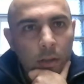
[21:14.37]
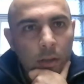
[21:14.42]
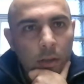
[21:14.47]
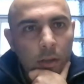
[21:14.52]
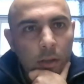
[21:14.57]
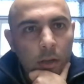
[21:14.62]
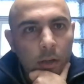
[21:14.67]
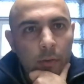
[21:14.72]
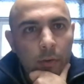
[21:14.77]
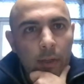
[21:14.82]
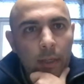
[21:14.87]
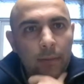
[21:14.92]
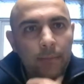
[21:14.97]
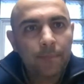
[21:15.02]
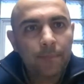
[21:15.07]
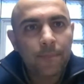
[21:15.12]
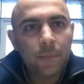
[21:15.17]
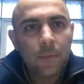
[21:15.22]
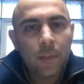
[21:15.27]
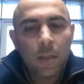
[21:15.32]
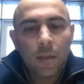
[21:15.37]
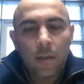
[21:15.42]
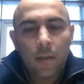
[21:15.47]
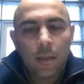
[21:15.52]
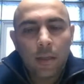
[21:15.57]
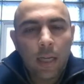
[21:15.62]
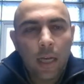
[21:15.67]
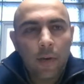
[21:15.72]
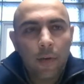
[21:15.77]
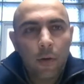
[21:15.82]
All right.
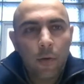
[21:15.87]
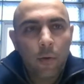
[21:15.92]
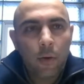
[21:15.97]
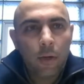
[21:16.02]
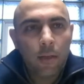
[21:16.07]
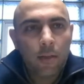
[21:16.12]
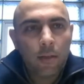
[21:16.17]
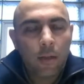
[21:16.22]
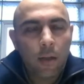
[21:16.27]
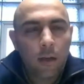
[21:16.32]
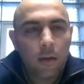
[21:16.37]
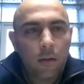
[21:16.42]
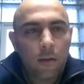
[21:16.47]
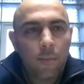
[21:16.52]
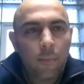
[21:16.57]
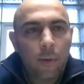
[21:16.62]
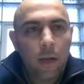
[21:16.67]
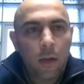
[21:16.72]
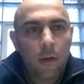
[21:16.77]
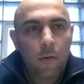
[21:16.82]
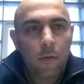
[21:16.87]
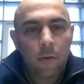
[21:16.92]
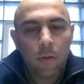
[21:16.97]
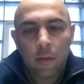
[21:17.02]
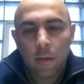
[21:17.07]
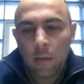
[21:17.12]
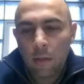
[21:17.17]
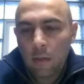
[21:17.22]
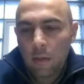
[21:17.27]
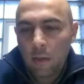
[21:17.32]
Now I want to talk about
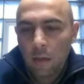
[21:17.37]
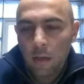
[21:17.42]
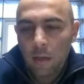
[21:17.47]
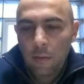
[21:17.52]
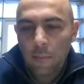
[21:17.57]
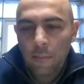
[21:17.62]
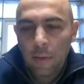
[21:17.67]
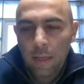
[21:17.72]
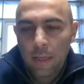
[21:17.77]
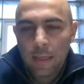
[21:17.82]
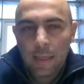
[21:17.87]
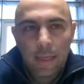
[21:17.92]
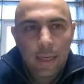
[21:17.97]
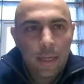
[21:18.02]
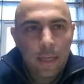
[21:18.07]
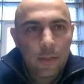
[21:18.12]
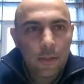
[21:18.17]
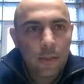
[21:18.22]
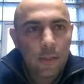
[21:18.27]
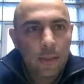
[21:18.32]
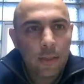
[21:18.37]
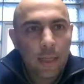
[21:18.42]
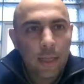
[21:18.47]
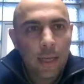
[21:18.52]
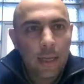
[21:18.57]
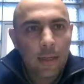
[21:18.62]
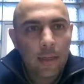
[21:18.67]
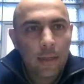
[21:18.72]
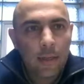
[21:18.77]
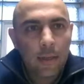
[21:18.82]
a medication
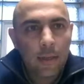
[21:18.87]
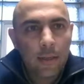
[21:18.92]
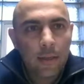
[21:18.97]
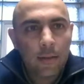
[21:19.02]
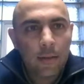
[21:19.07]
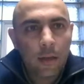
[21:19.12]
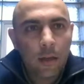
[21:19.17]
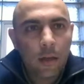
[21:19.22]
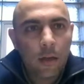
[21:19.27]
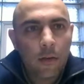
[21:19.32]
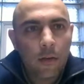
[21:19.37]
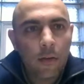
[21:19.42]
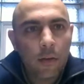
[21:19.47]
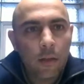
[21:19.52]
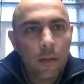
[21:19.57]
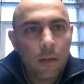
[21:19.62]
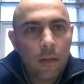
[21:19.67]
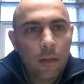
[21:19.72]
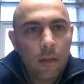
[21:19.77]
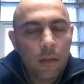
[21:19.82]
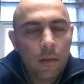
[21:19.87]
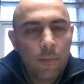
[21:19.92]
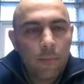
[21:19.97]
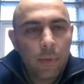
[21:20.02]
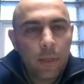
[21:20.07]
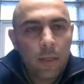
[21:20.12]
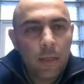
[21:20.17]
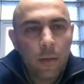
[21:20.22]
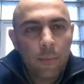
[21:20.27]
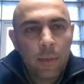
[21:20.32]
that is
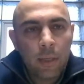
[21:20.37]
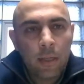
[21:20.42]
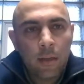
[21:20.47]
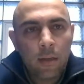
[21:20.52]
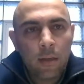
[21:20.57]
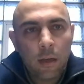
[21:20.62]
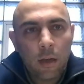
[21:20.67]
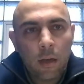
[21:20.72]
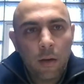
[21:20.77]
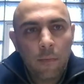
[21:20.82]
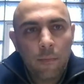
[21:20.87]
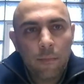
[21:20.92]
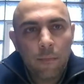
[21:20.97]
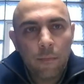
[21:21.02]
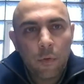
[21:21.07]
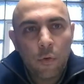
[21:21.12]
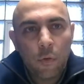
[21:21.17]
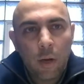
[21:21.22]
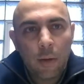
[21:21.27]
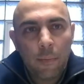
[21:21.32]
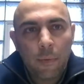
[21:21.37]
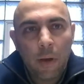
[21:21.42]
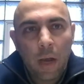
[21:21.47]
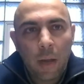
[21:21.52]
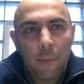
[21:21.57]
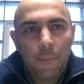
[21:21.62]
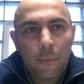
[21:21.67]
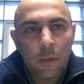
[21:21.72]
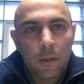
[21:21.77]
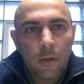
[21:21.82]
becoming quite
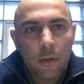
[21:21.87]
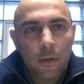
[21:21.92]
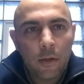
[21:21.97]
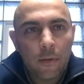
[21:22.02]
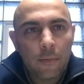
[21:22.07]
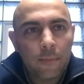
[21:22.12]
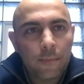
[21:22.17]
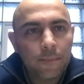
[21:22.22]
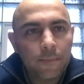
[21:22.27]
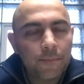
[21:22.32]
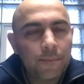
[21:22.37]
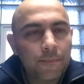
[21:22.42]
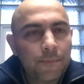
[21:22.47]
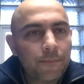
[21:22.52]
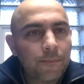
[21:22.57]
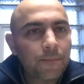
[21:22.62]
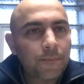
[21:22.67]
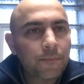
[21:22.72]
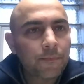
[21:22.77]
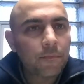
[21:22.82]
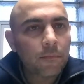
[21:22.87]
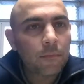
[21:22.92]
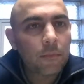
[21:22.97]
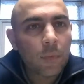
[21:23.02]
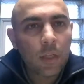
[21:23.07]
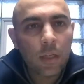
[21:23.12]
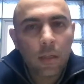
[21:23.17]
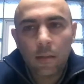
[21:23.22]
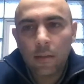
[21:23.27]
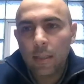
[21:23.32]
popular
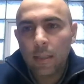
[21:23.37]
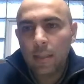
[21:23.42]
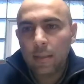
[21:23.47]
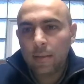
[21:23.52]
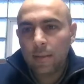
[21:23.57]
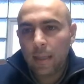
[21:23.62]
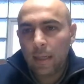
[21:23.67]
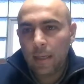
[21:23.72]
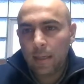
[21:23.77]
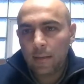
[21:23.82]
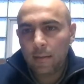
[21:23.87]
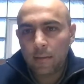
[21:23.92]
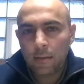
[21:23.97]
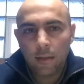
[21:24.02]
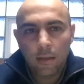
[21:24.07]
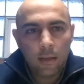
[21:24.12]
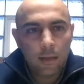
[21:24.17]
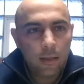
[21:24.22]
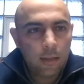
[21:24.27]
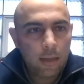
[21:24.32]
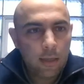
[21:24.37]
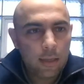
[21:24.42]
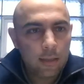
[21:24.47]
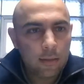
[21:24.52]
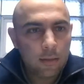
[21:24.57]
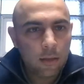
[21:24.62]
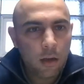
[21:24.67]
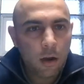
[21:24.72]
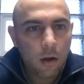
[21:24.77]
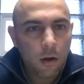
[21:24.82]
these days. It's
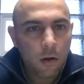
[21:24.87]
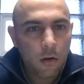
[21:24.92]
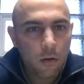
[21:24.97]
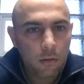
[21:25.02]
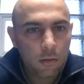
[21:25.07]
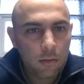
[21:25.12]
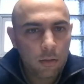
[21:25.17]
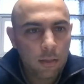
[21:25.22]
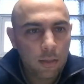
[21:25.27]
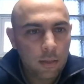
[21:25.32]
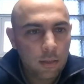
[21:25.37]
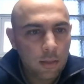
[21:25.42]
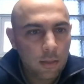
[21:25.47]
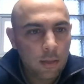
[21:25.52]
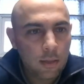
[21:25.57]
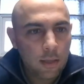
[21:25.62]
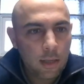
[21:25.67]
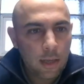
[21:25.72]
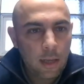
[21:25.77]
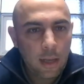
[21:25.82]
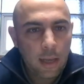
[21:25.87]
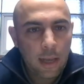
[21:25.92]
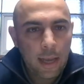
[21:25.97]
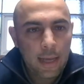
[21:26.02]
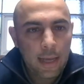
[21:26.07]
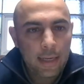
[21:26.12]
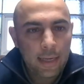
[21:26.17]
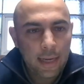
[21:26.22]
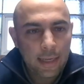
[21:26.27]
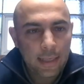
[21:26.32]
called
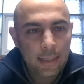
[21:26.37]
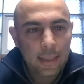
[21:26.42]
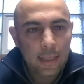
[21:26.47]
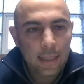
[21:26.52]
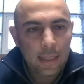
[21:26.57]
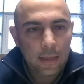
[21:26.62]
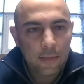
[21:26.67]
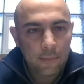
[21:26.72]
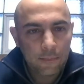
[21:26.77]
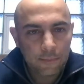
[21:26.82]
NAD,